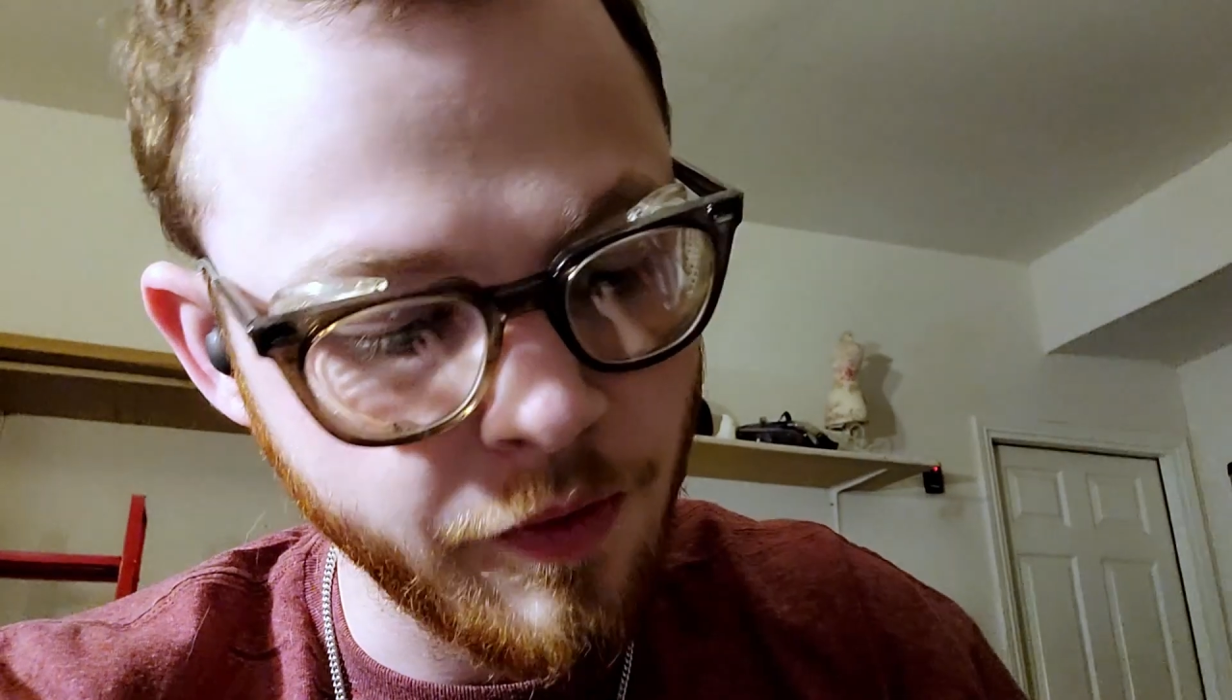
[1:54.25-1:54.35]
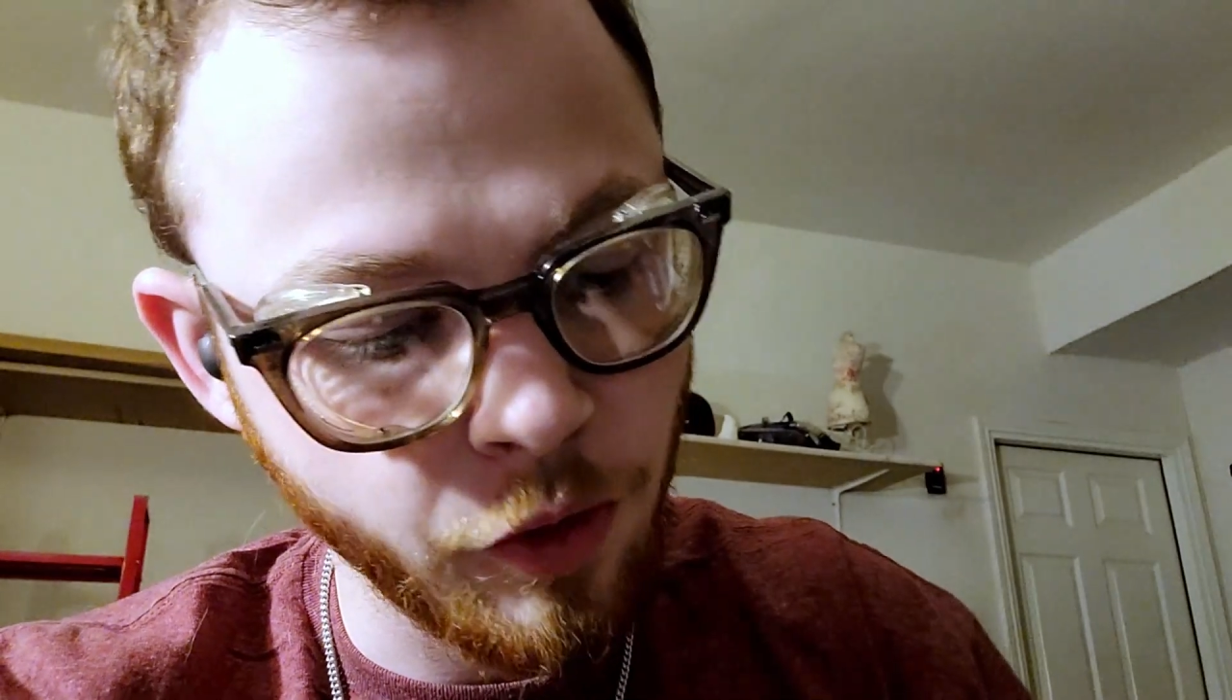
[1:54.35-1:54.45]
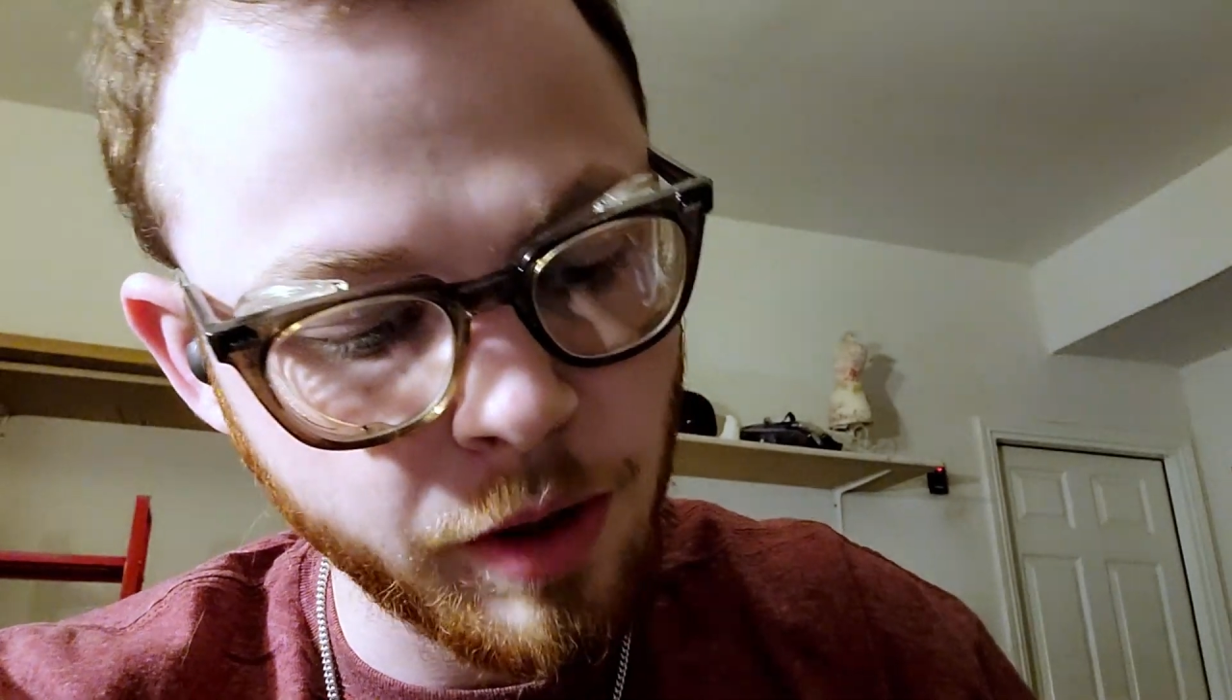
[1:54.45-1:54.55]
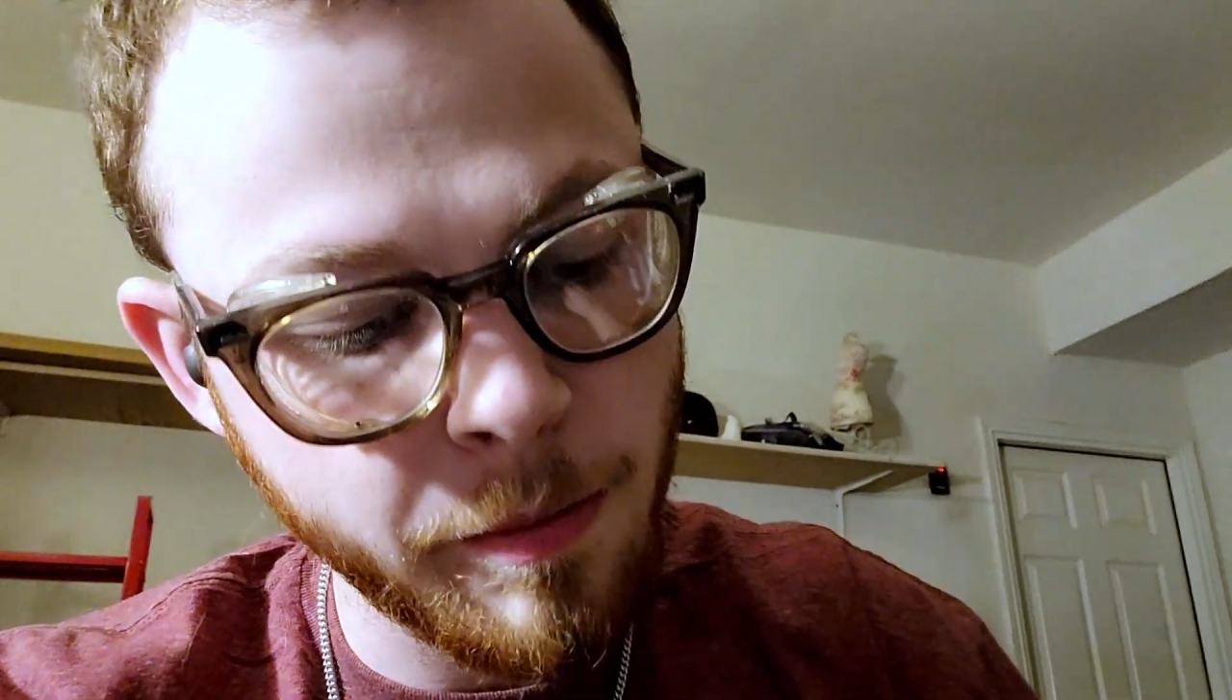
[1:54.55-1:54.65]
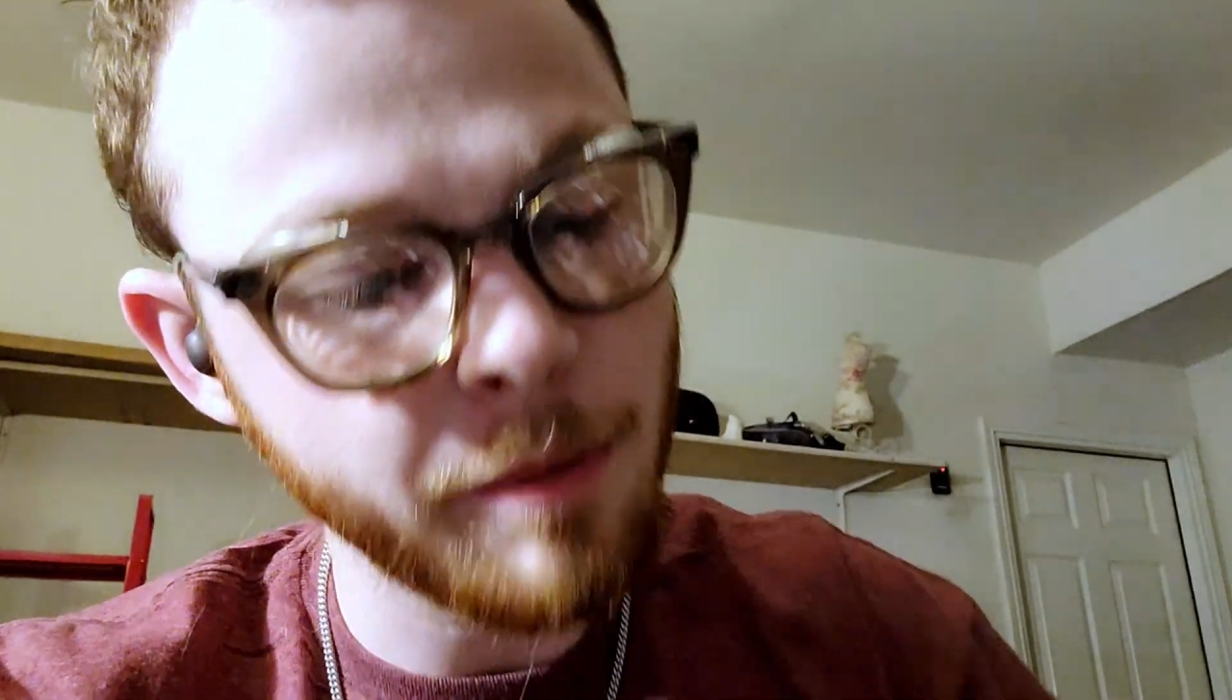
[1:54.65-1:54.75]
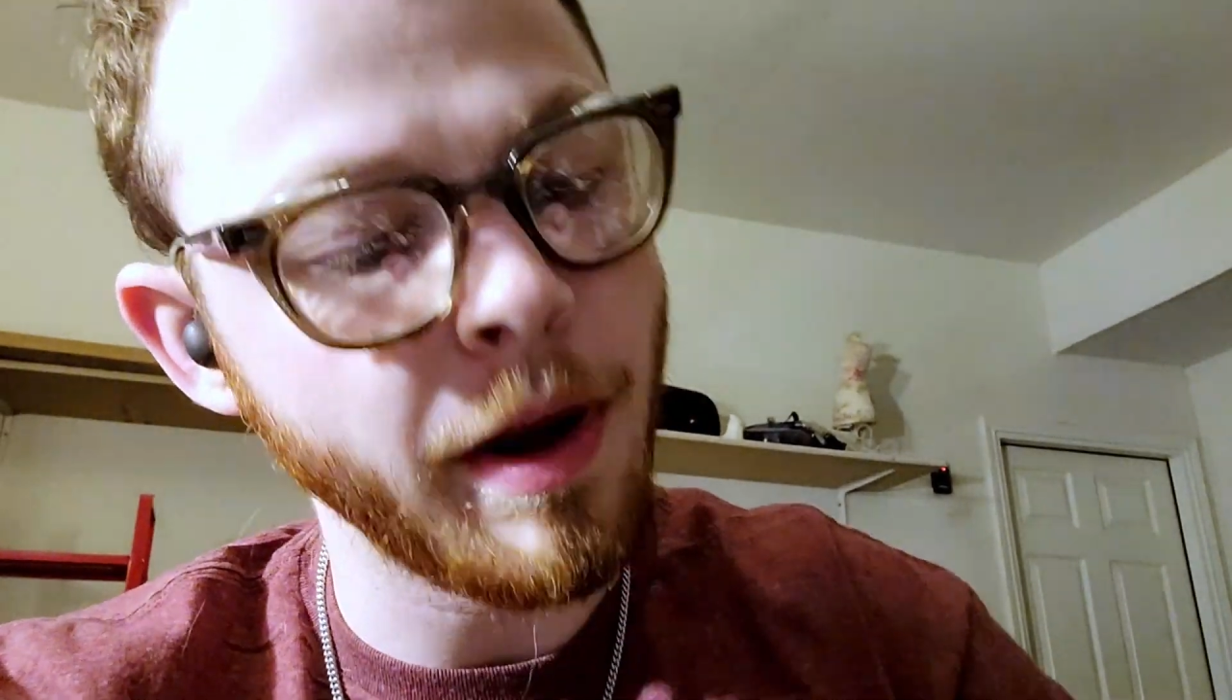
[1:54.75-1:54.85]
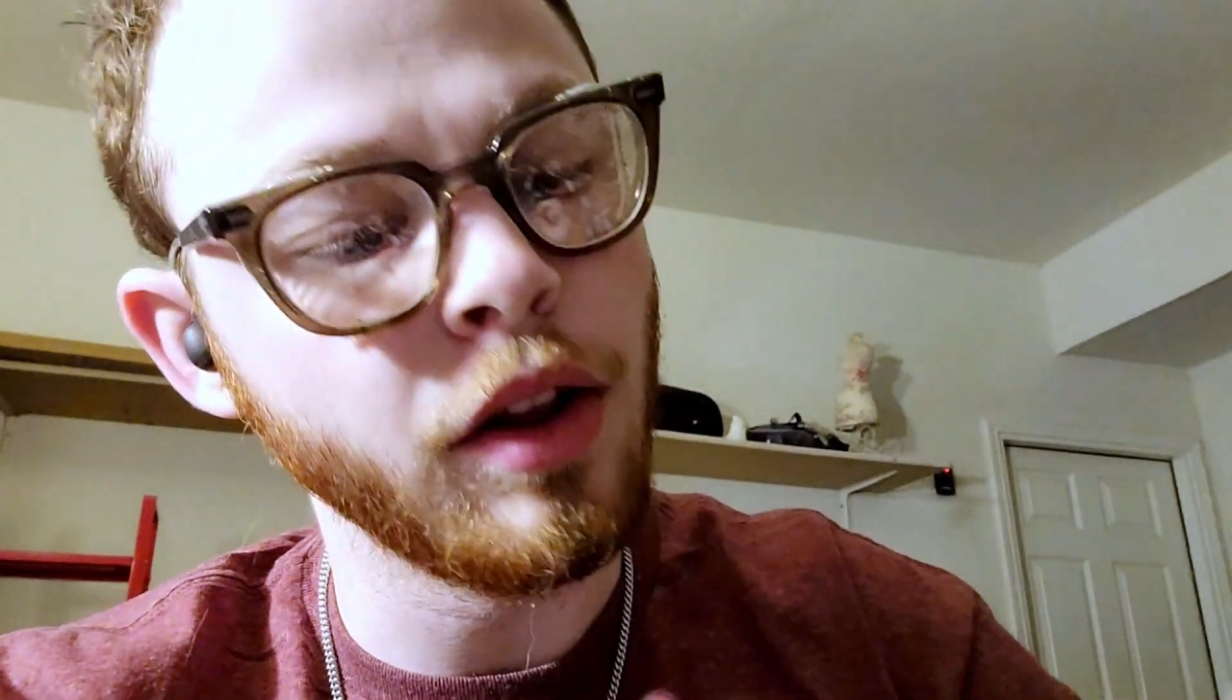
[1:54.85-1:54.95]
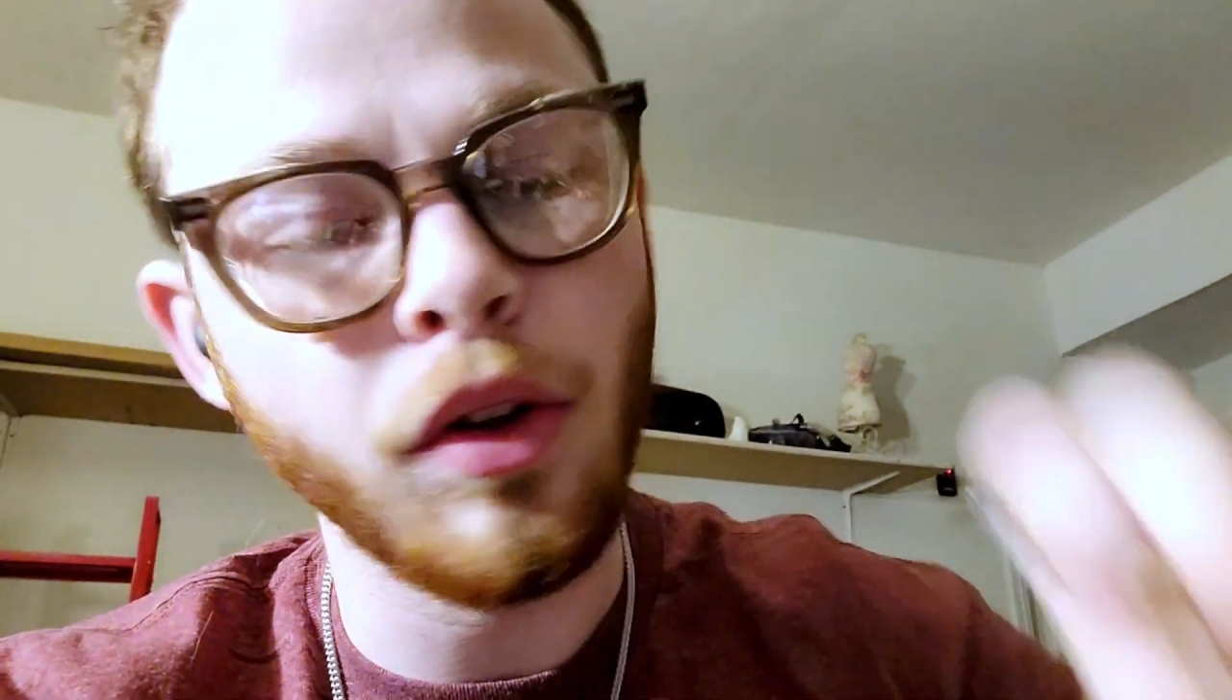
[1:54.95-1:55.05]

already made a pilot